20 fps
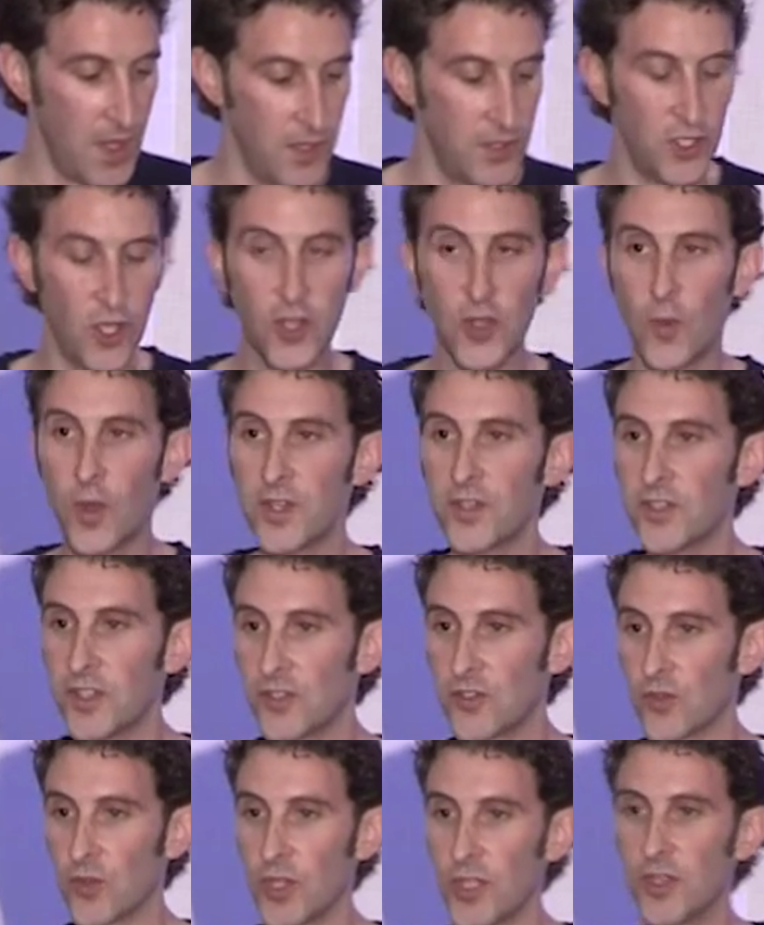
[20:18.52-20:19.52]
The other one
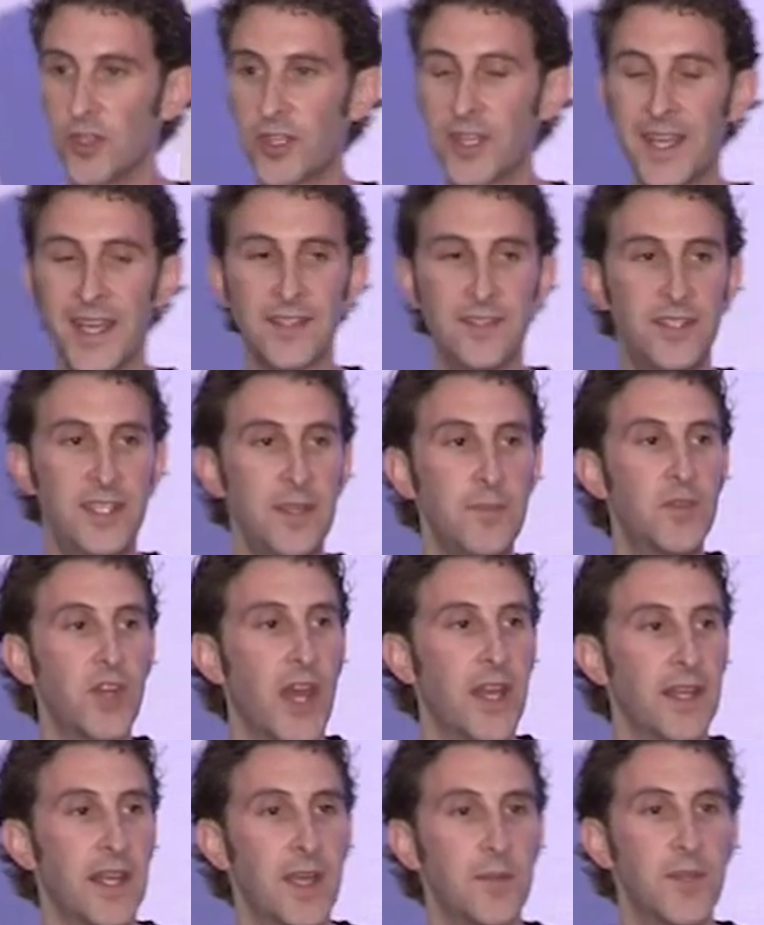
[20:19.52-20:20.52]
is really looking at team
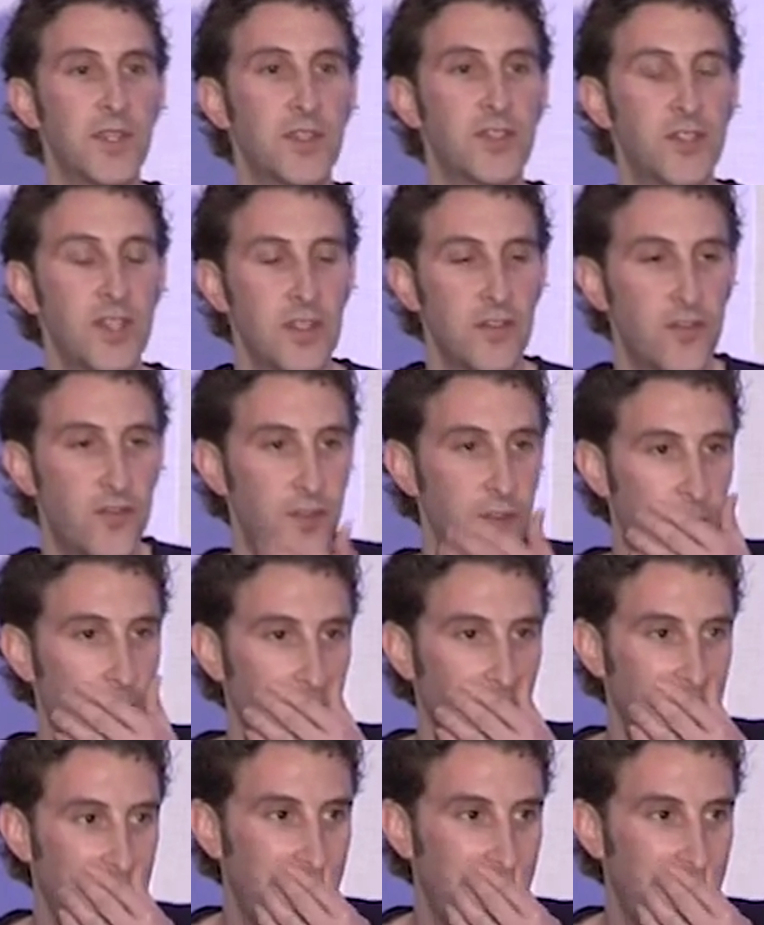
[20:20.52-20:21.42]
dynamics and figuring